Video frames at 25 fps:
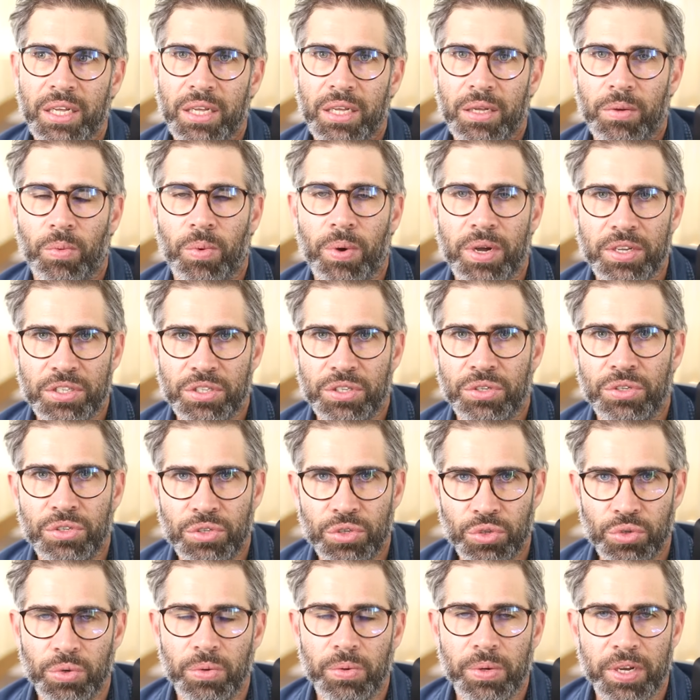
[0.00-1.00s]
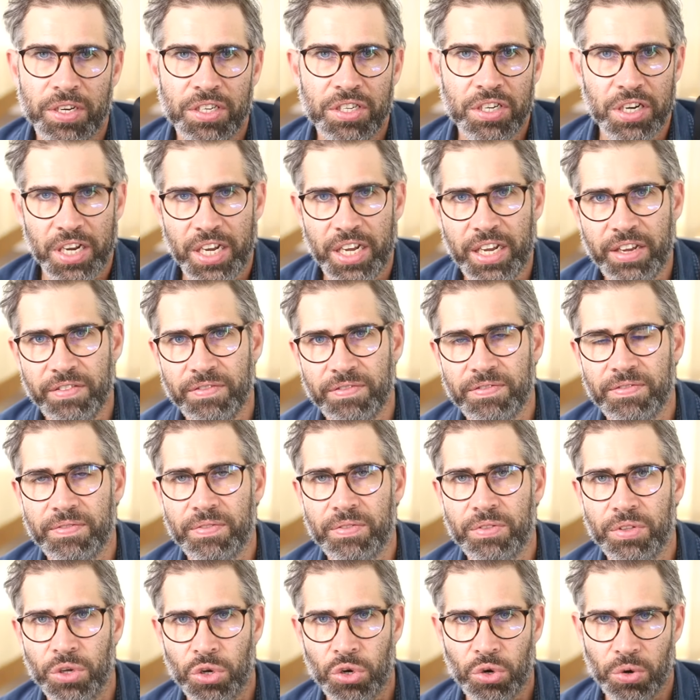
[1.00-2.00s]
once you do achieve
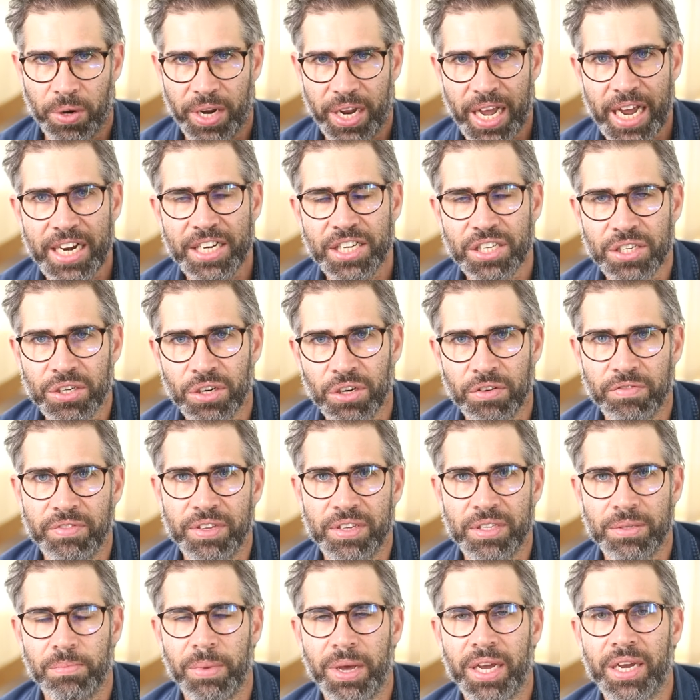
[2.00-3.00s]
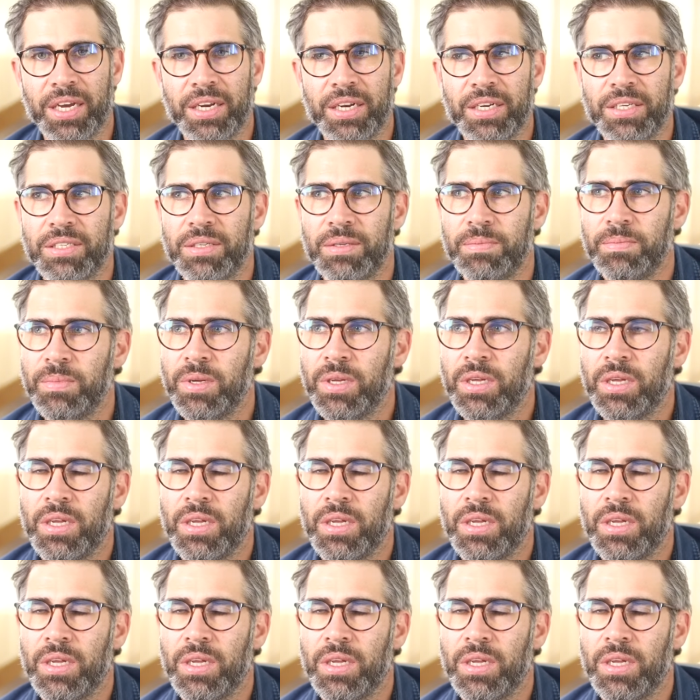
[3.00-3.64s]
the creation of this mechanism,